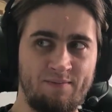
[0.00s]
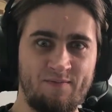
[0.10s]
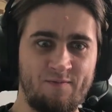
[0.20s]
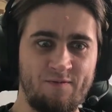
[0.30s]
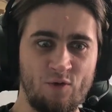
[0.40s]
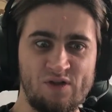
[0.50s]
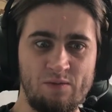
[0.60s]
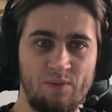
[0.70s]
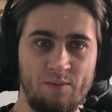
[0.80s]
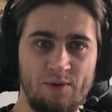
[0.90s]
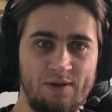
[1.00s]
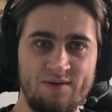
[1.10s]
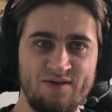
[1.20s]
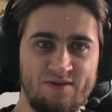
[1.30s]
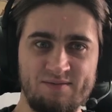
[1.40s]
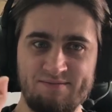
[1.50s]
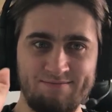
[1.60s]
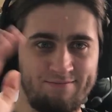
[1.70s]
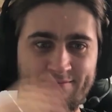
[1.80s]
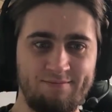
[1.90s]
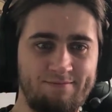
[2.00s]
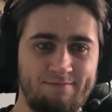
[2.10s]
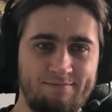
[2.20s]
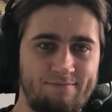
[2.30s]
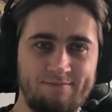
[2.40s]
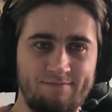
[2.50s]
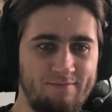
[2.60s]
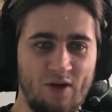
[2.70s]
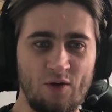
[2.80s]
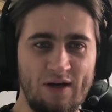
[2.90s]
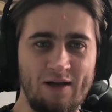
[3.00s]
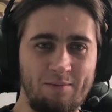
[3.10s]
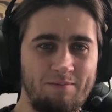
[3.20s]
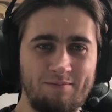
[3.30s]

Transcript: 14 people, and just go ahead.